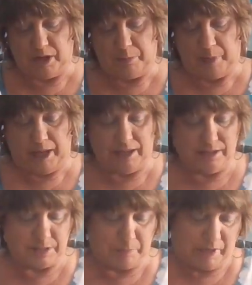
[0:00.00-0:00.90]
a pair of
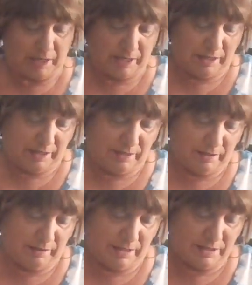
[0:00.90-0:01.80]
pants by
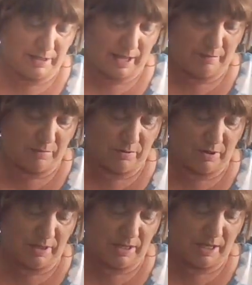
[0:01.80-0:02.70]
Liz
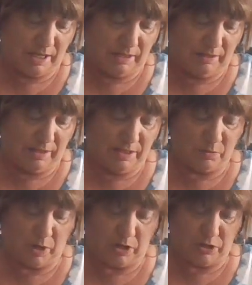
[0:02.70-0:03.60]
Claiborne,
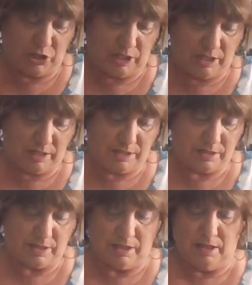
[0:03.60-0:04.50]
Liz Wear
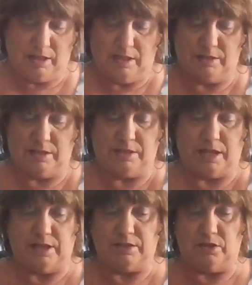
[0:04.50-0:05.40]
Jeans. It's a
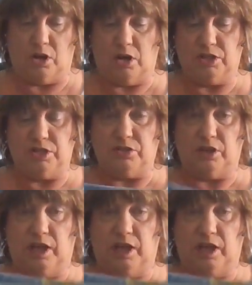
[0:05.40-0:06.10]
size large. These